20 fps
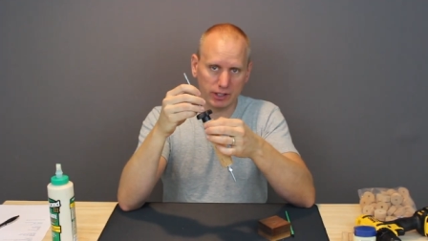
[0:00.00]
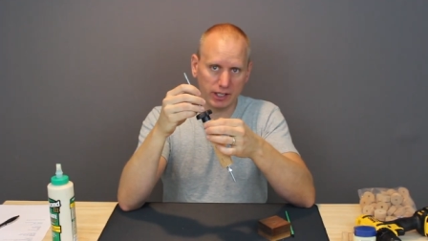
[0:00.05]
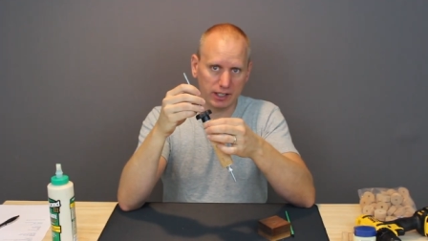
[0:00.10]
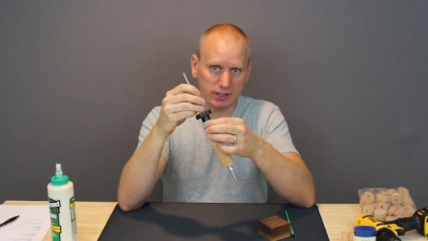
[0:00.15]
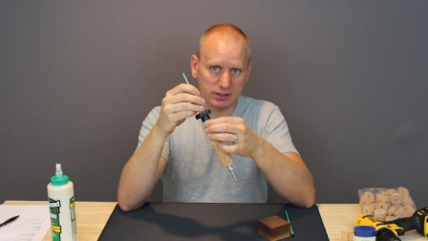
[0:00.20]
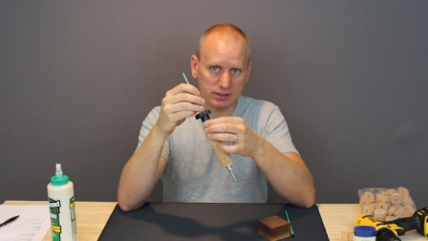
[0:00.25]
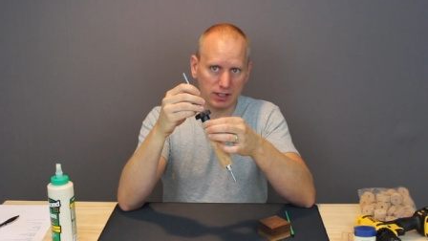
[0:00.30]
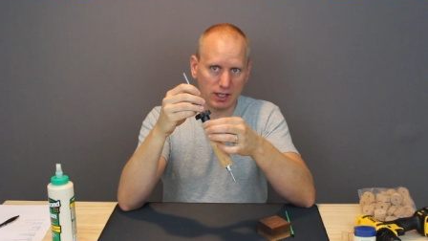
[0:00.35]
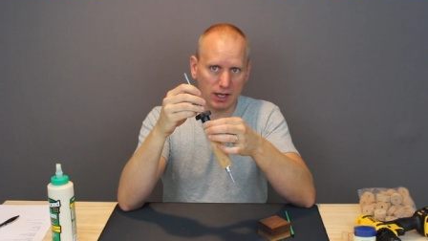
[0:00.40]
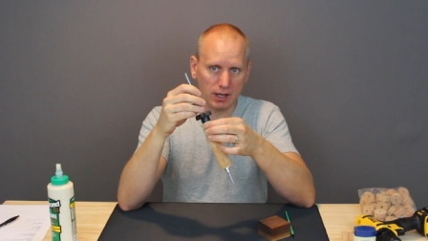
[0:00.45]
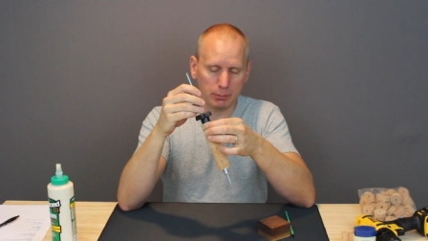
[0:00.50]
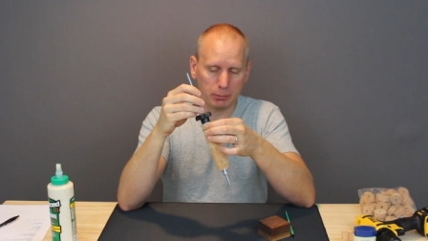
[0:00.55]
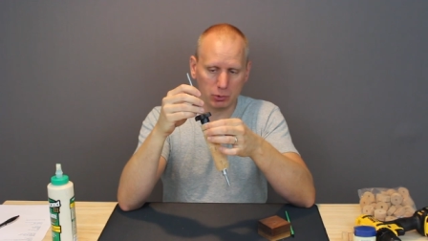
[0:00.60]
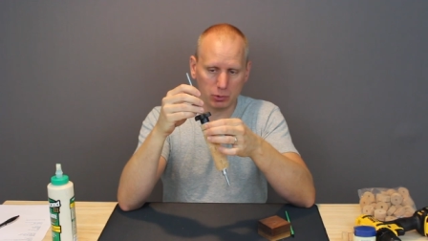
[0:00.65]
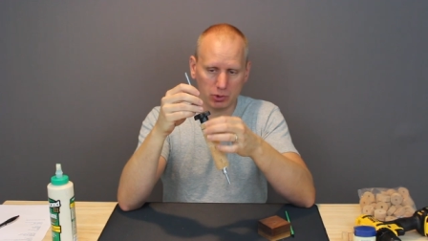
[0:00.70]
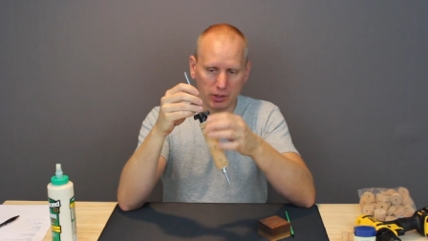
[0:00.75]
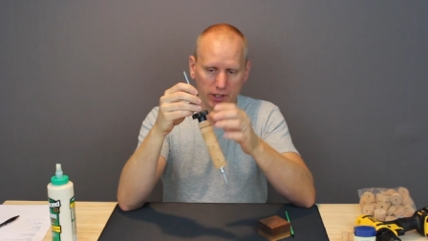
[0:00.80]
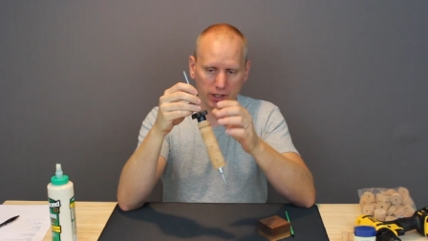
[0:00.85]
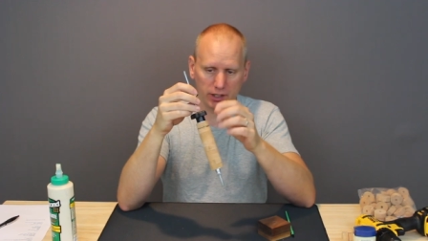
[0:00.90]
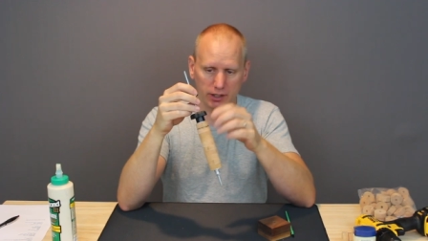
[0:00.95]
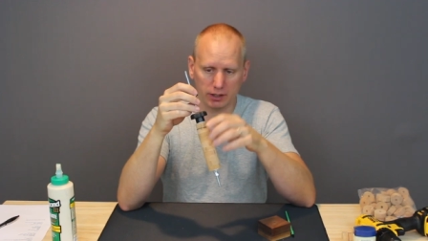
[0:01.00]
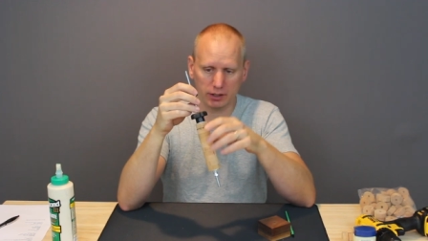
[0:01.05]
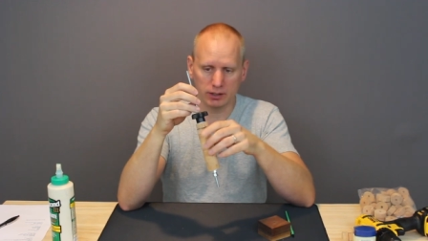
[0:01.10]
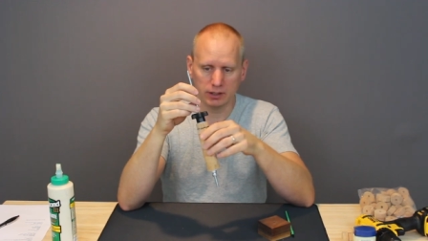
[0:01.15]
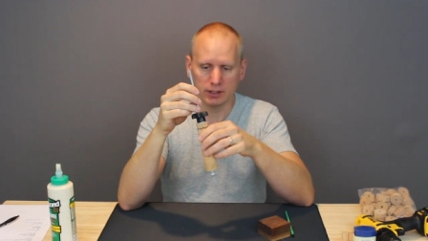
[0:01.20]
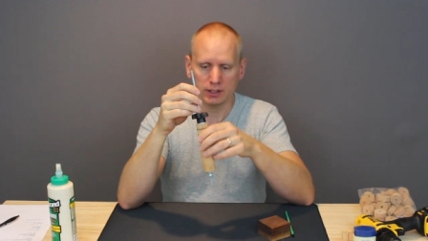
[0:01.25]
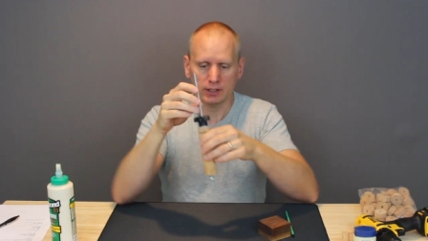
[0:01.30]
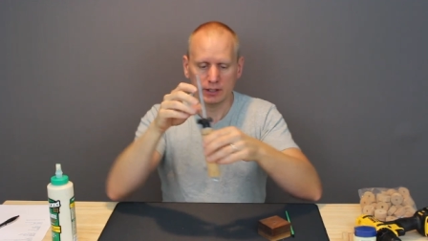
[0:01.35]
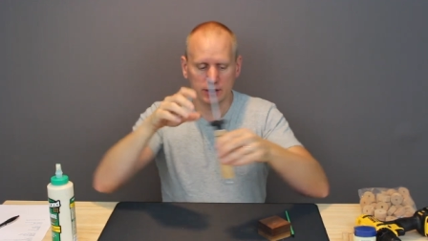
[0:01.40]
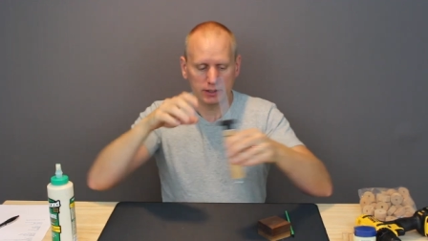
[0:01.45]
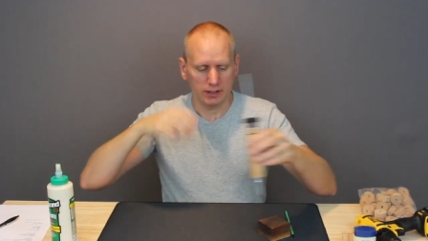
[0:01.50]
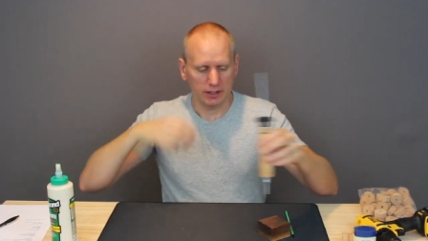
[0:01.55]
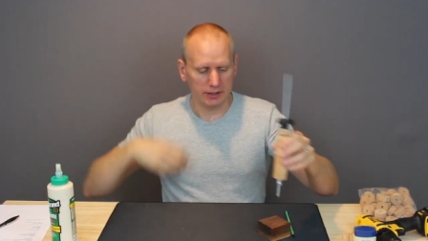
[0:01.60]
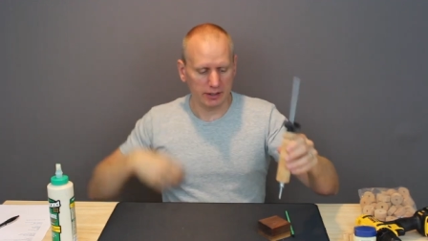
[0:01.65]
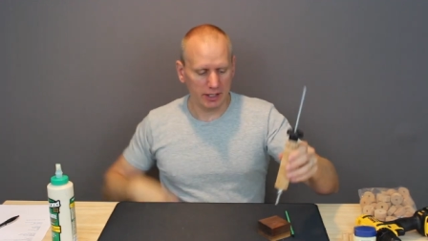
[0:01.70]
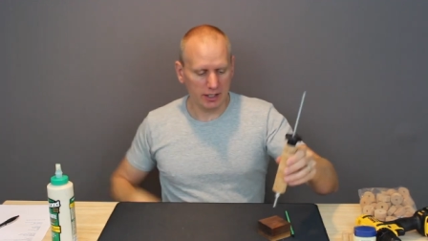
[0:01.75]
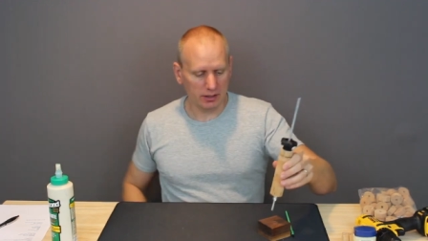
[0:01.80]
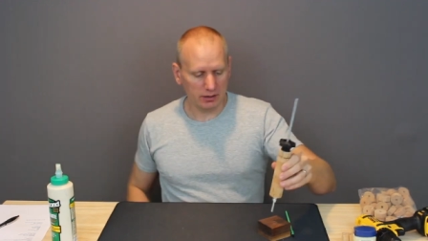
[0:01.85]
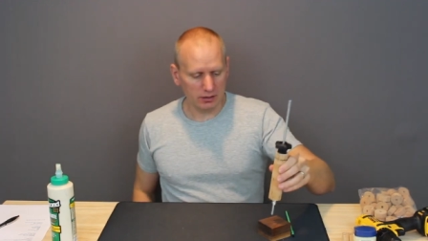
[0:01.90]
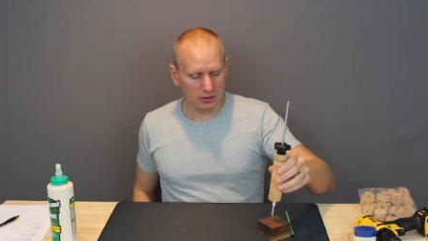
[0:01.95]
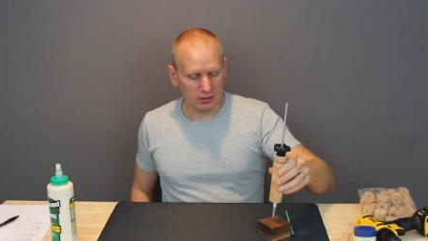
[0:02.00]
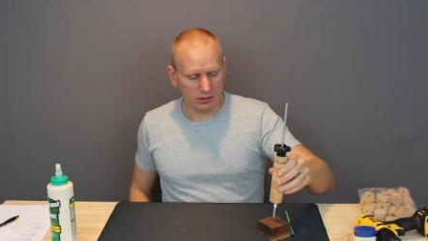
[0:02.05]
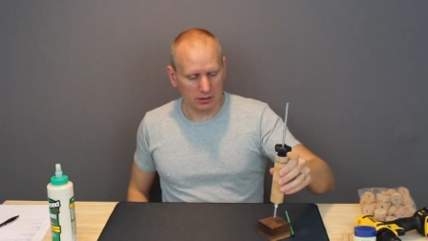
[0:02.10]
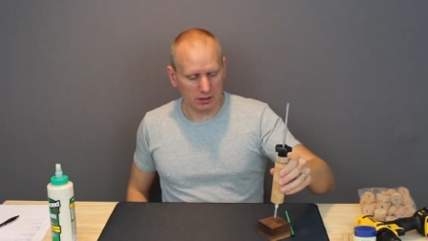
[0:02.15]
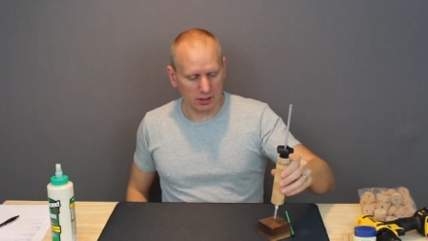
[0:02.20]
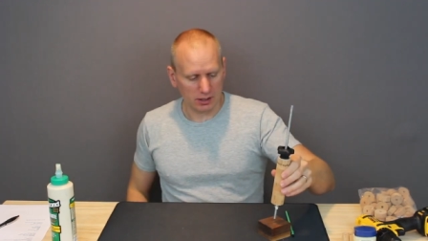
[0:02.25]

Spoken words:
that top ring. And then